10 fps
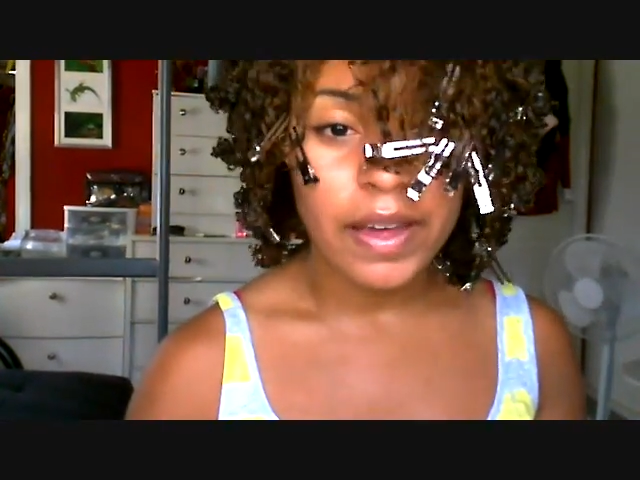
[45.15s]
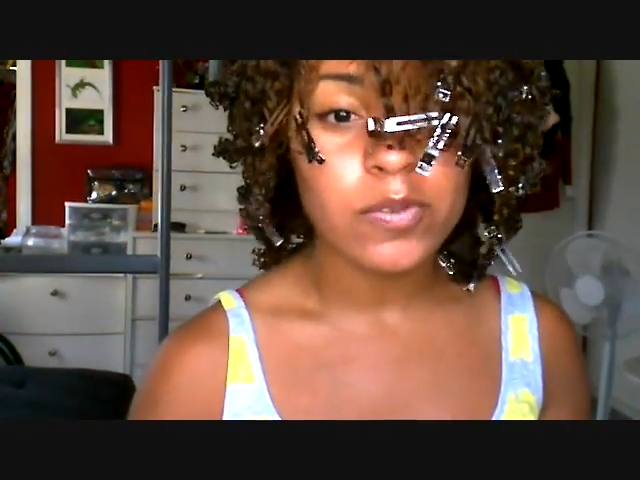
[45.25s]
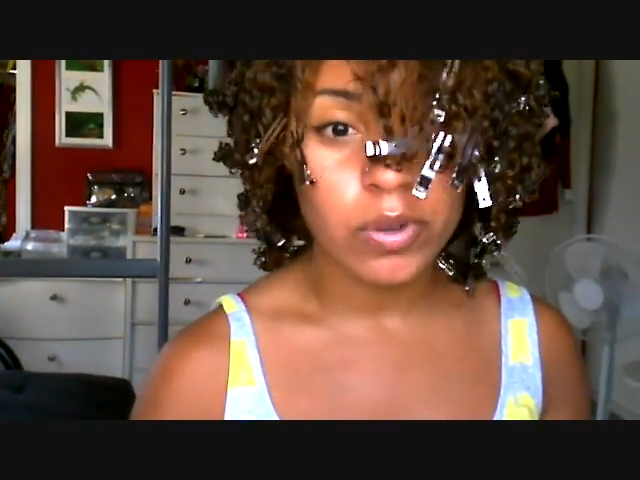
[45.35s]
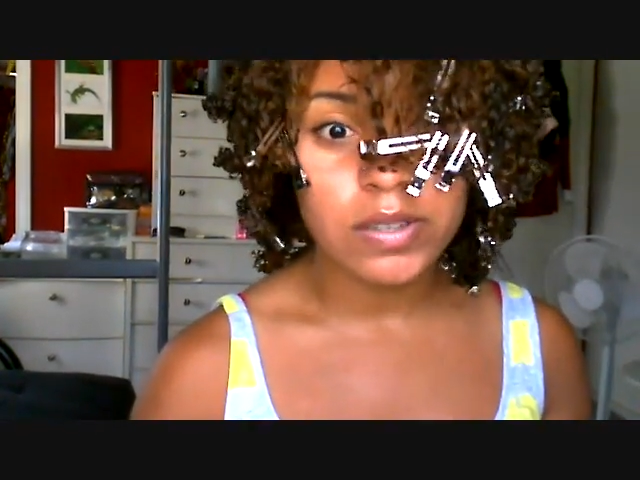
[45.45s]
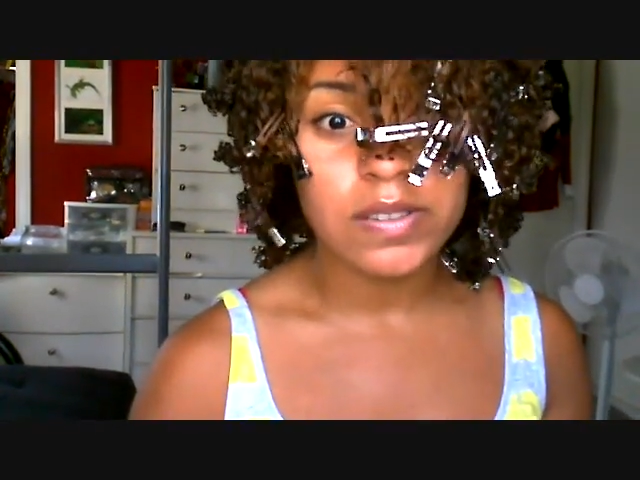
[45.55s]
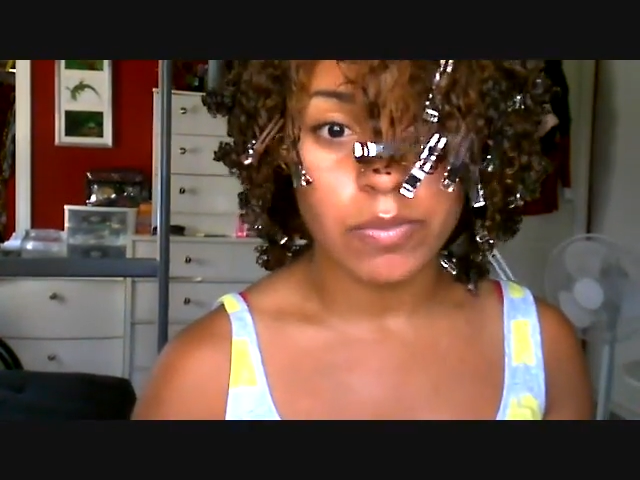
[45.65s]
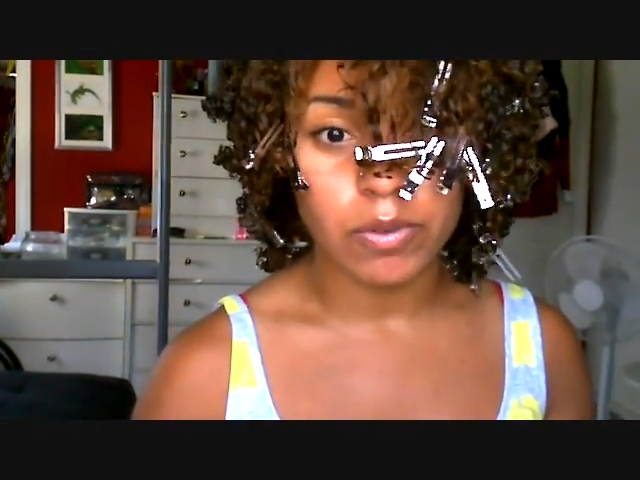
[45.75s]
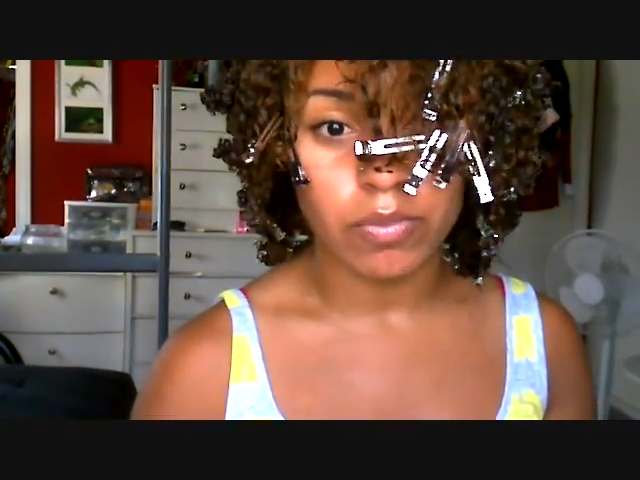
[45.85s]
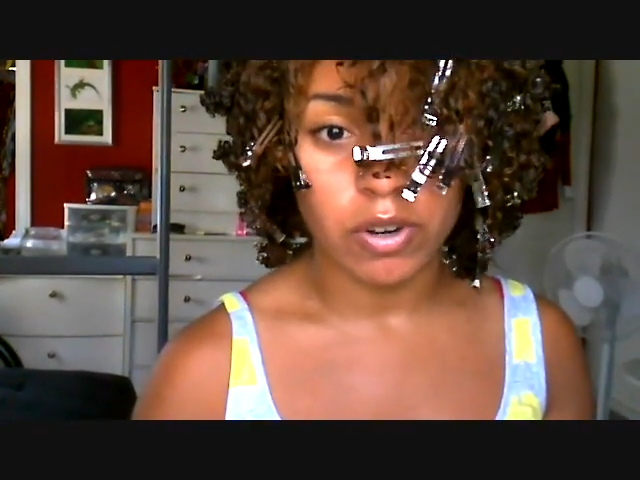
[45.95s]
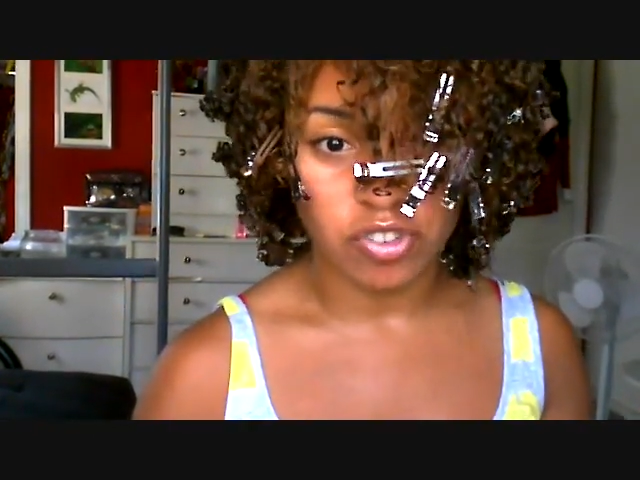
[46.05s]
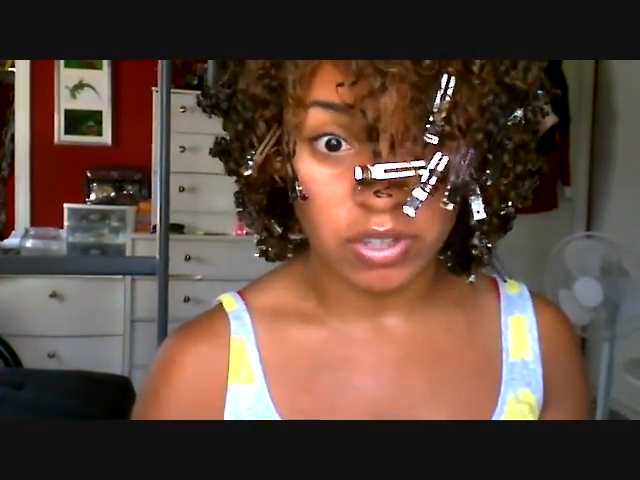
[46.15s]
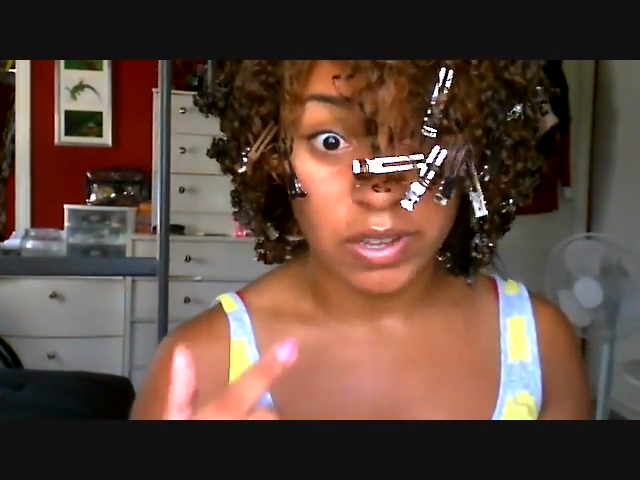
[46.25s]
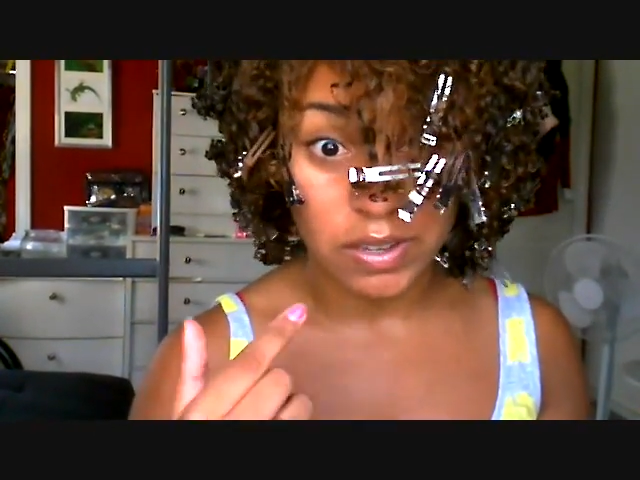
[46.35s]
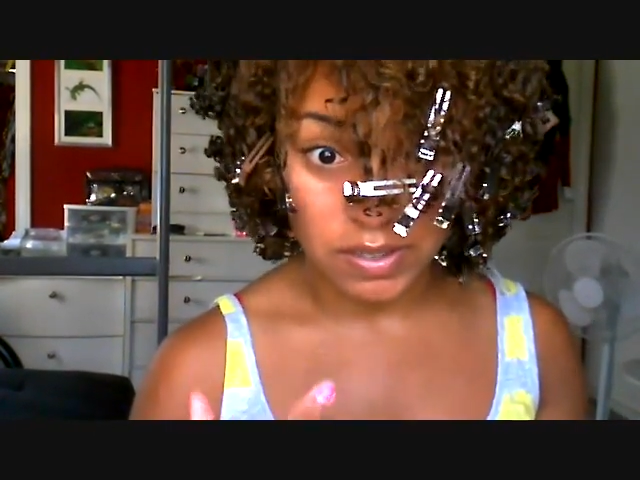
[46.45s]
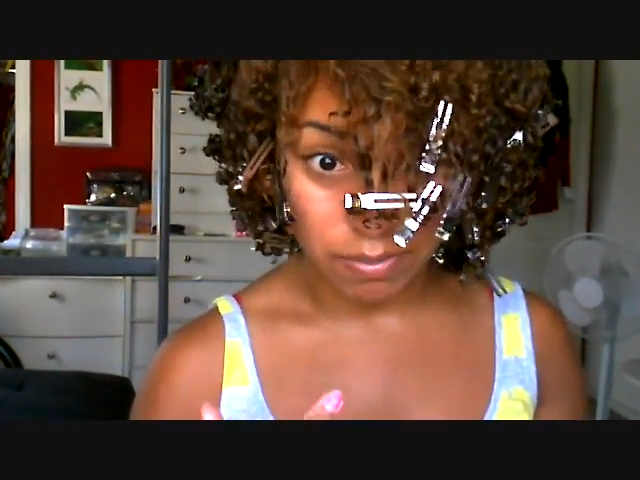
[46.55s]
That's what a Denman brush
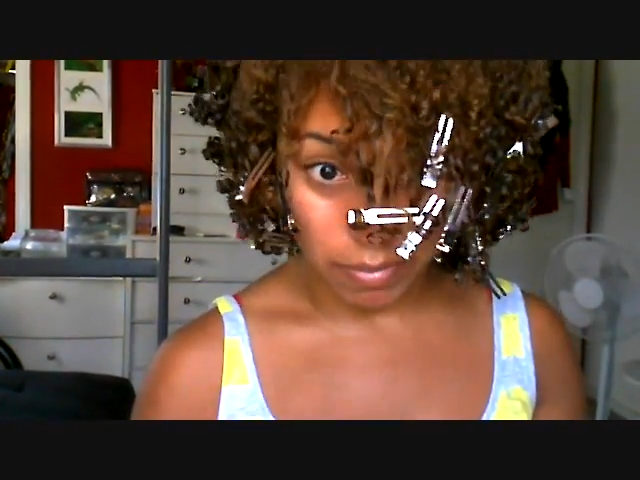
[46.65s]
does